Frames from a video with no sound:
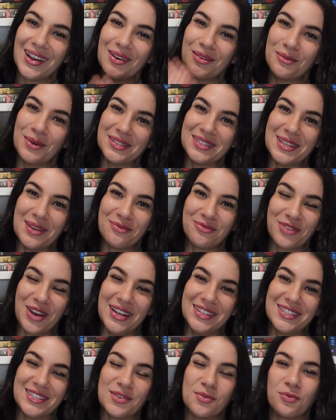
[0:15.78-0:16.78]
What's up,
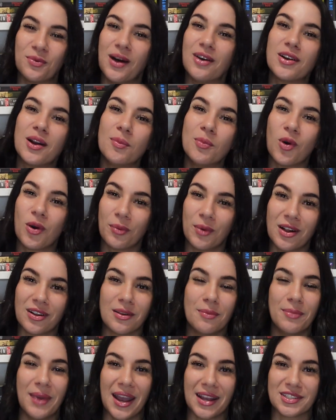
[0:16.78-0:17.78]
friends?
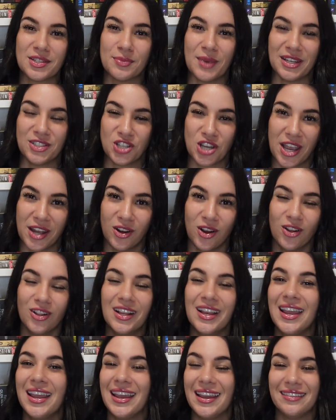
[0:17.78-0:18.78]
Welcome back to my channel.
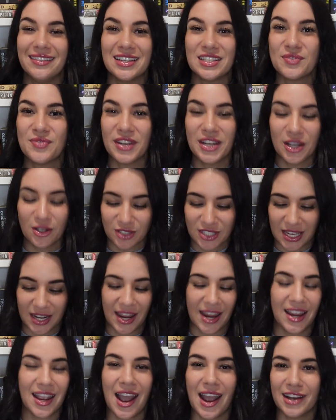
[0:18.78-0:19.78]
In this video
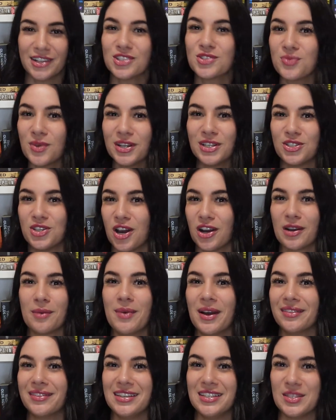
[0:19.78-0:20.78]
today, I just want to talk
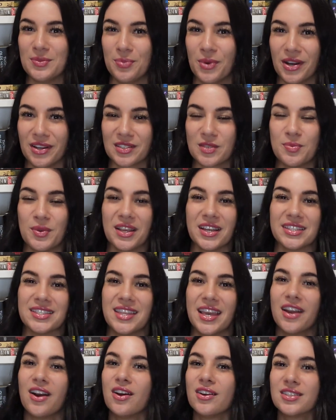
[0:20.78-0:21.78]
about these books because
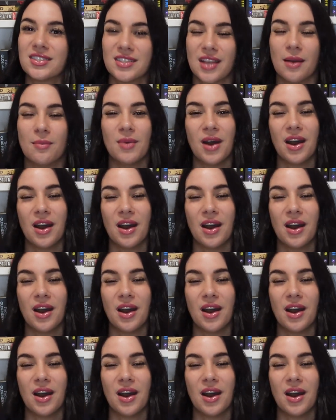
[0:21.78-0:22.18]
they are some